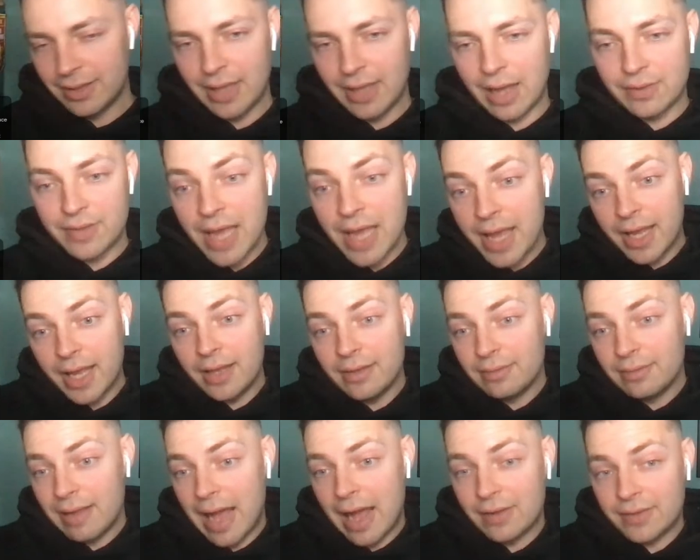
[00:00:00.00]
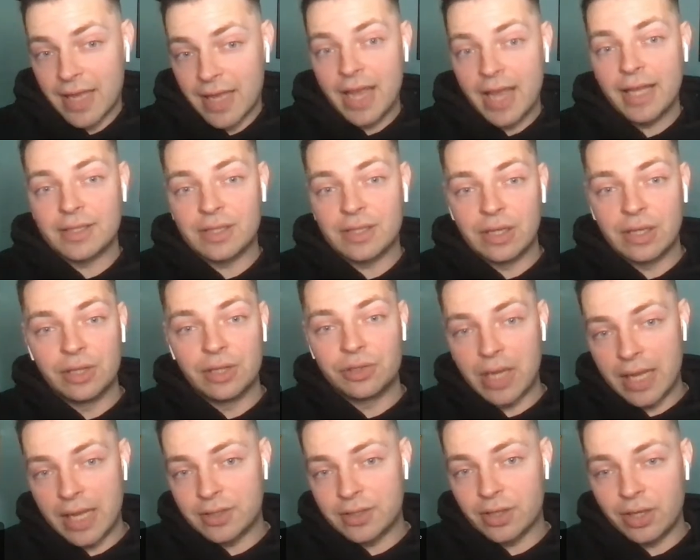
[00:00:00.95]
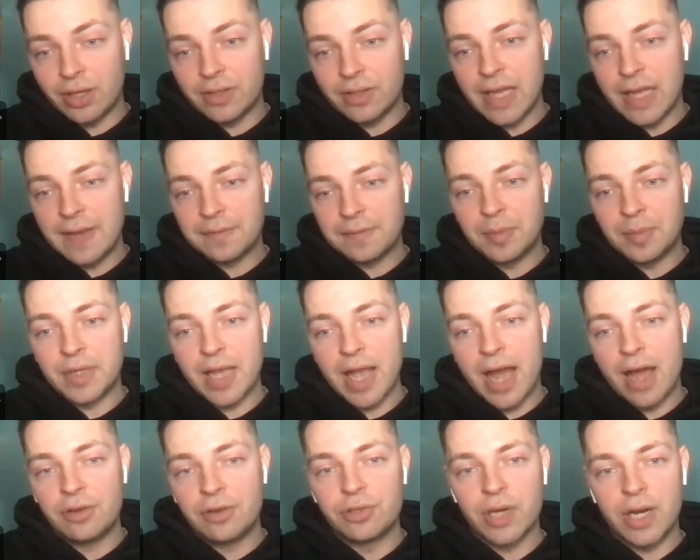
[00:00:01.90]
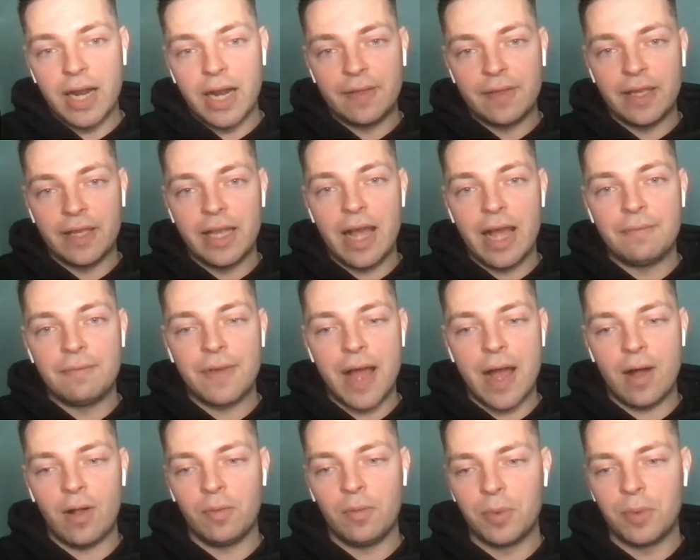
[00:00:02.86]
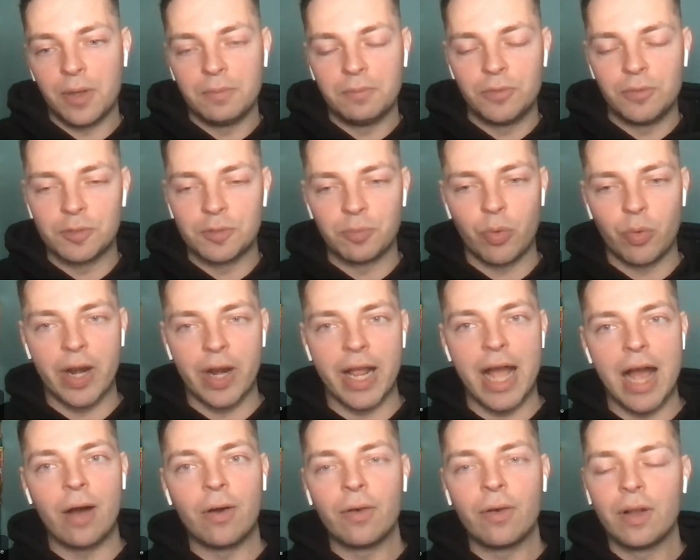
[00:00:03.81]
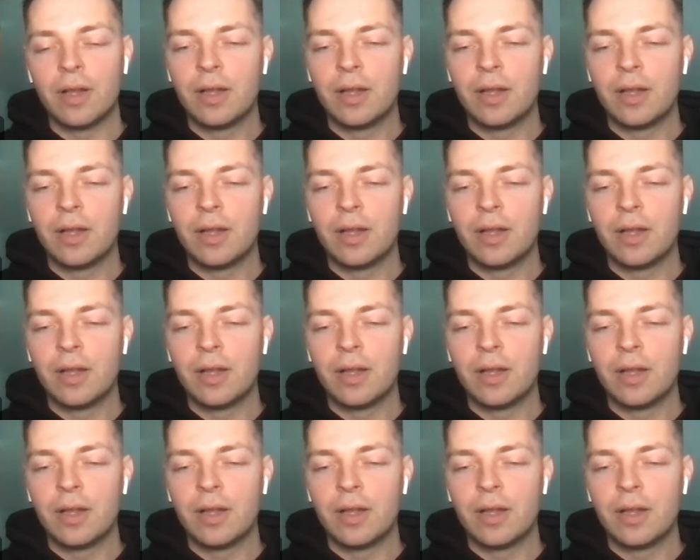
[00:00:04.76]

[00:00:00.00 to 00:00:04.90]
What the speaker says: I'll take it. I'll take it. It's a good take from DeAndre. I think he got fouled, but just pointing out.